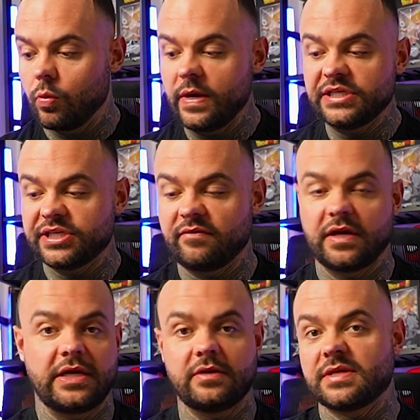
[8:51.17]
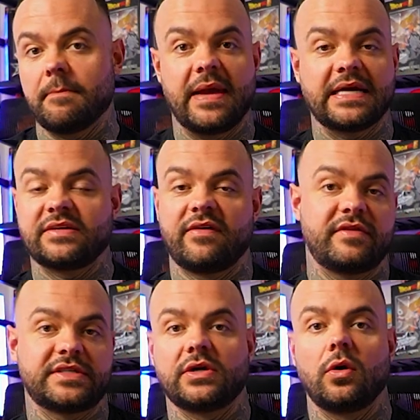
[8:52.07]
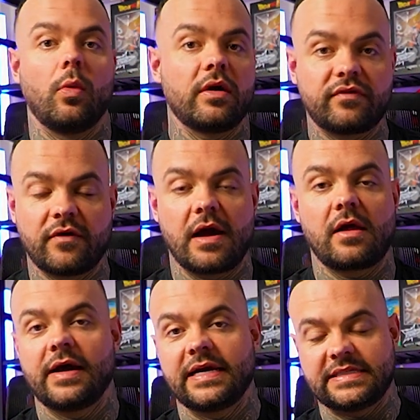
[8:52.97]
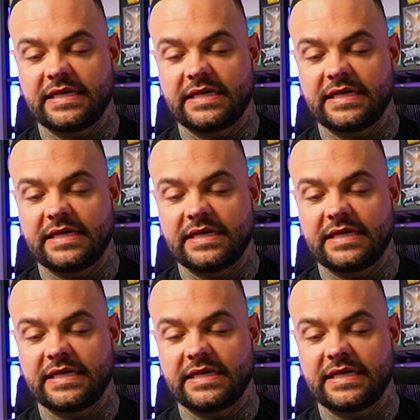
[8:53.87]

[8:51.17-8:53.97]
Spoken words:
We generally use a mix of every single one for our clients.